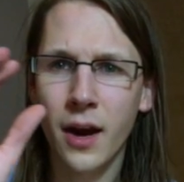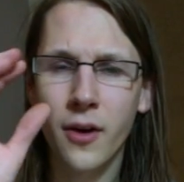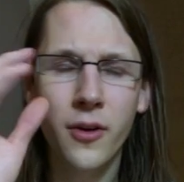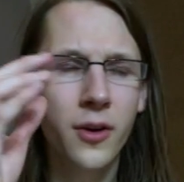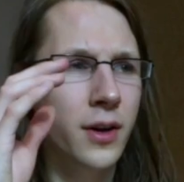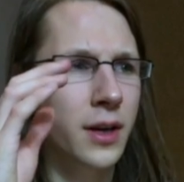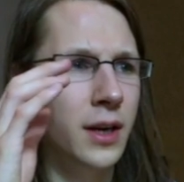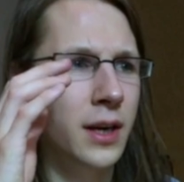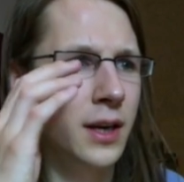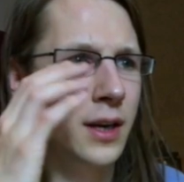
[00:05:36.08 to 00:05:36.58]
now
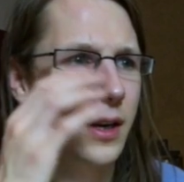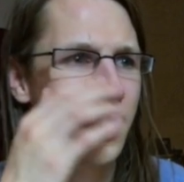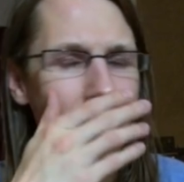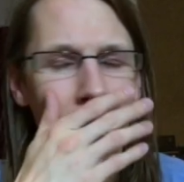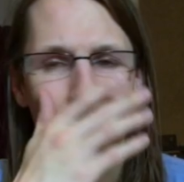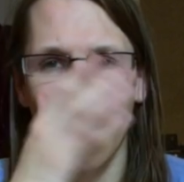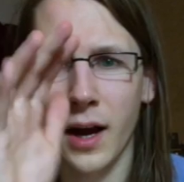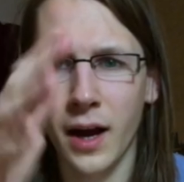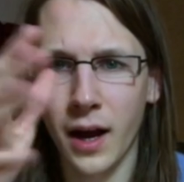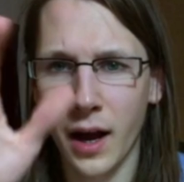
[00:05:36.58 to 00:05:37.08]
you can hear,
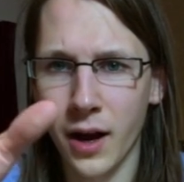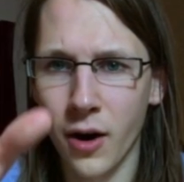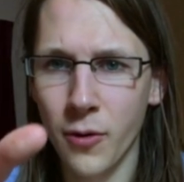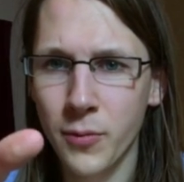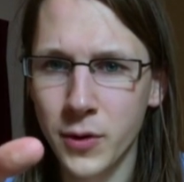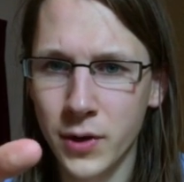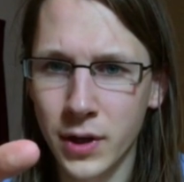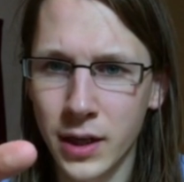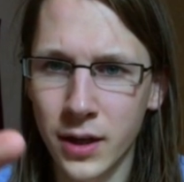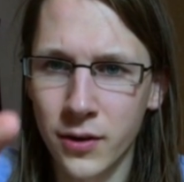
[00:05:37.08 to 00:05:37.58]
I
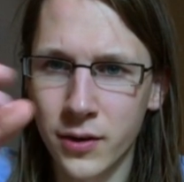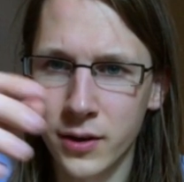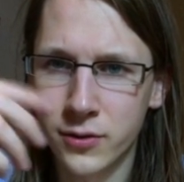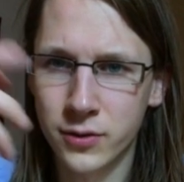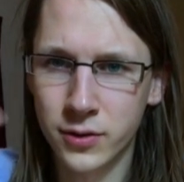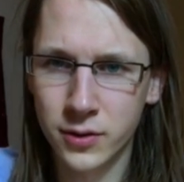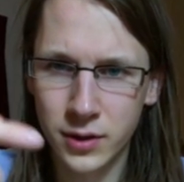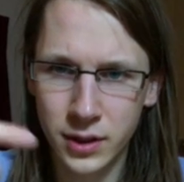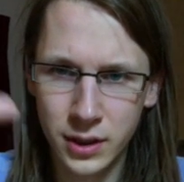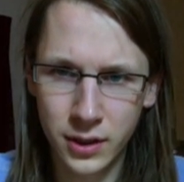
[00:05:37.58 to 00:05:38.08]
hope you can hear it
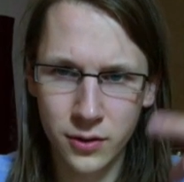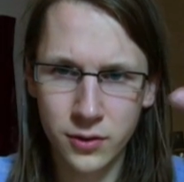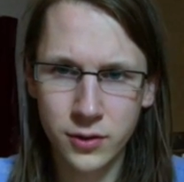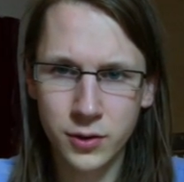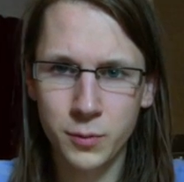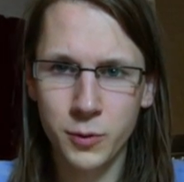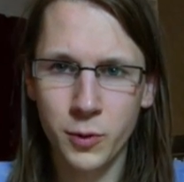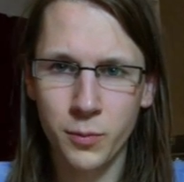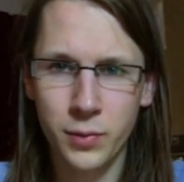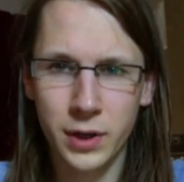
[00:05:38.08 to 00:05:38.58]
through the
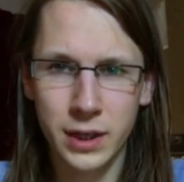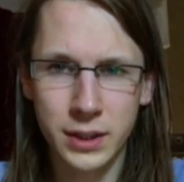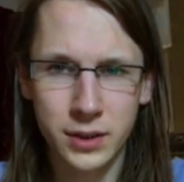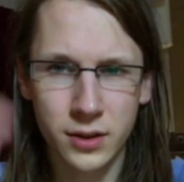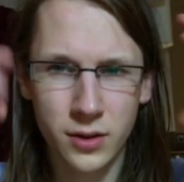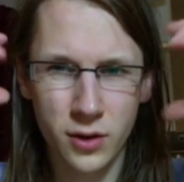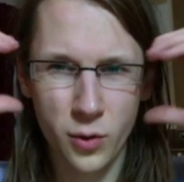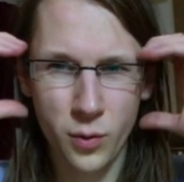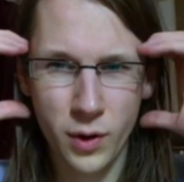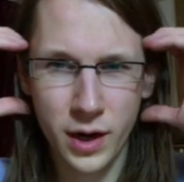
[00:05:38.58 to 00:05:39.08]
YouTube
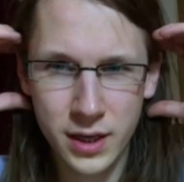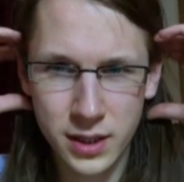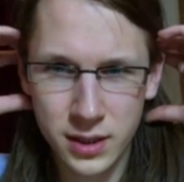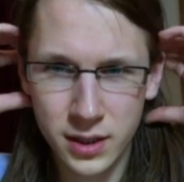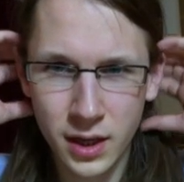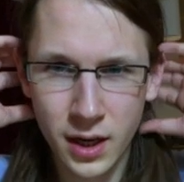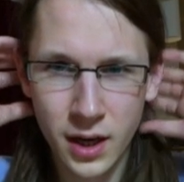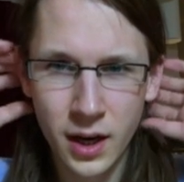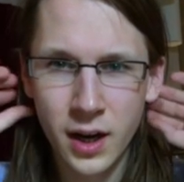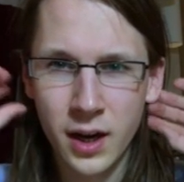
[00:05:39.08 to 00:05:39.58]
compression,
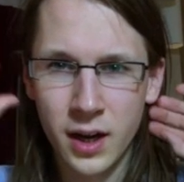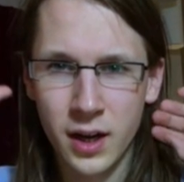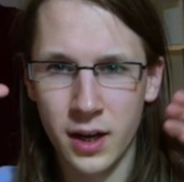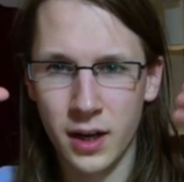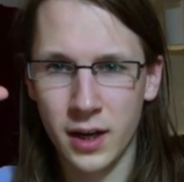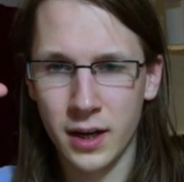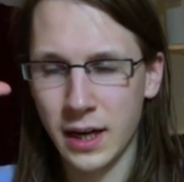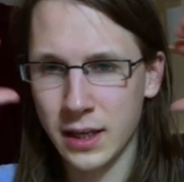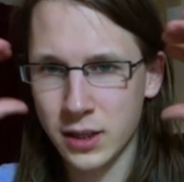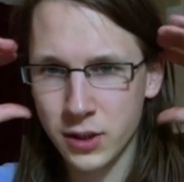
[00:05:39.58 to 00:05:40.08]
otherwise
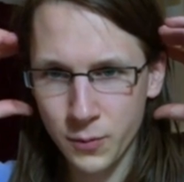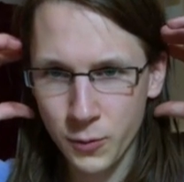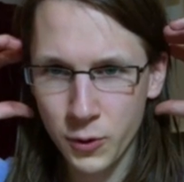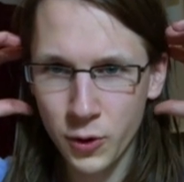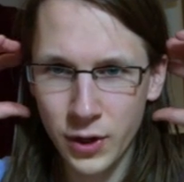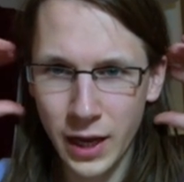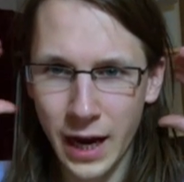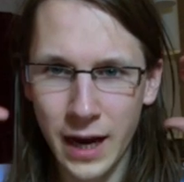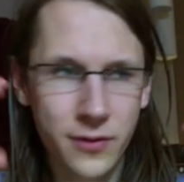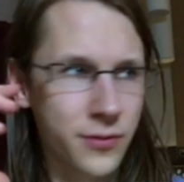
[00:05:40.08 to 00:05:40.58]
get some
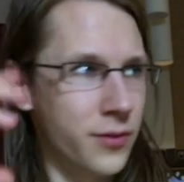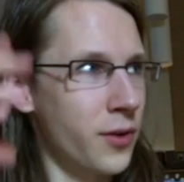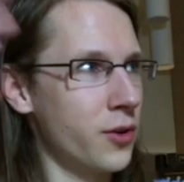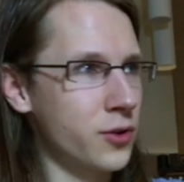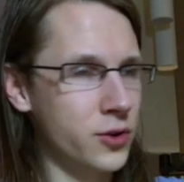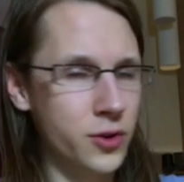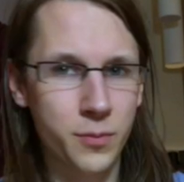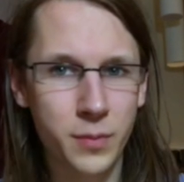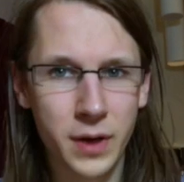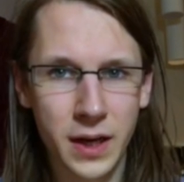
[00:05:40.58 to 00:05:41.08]
good
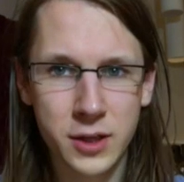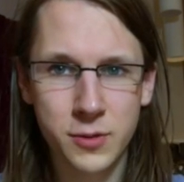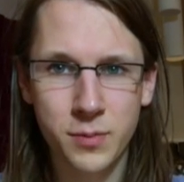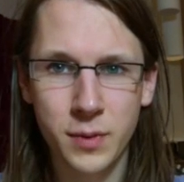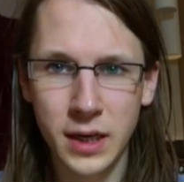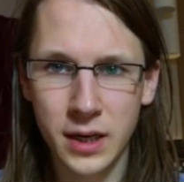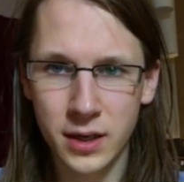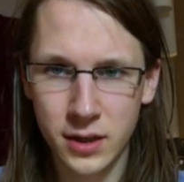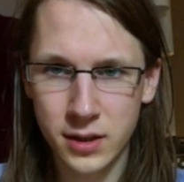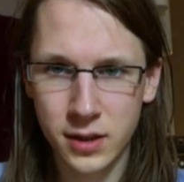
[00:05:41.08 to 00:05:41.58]
headphones or big
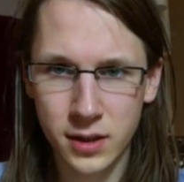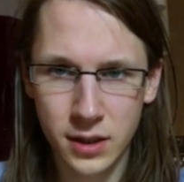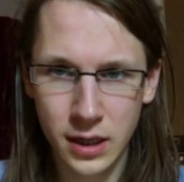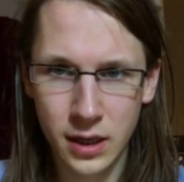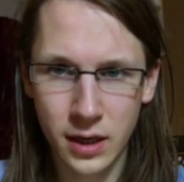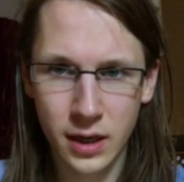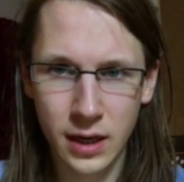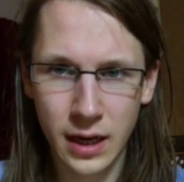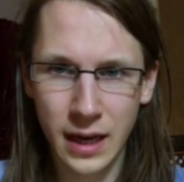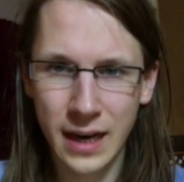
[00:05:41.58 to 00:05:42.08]
speakers
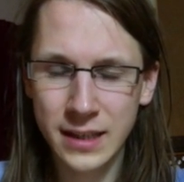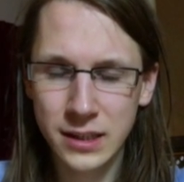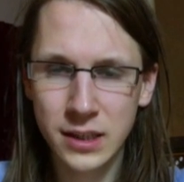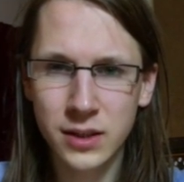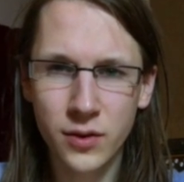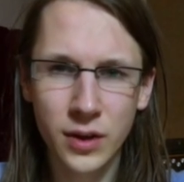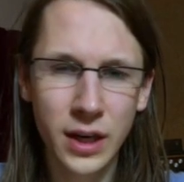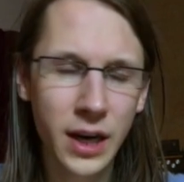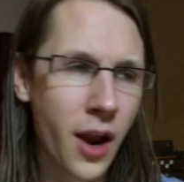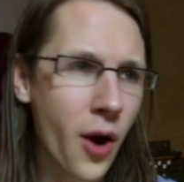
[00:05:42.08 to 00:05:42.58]
and
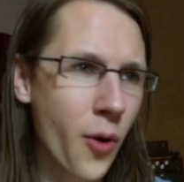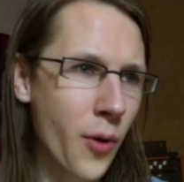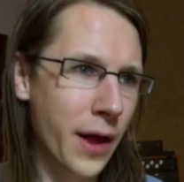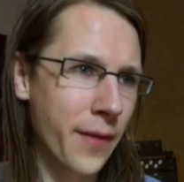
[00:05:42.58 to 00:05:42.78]
listen to the low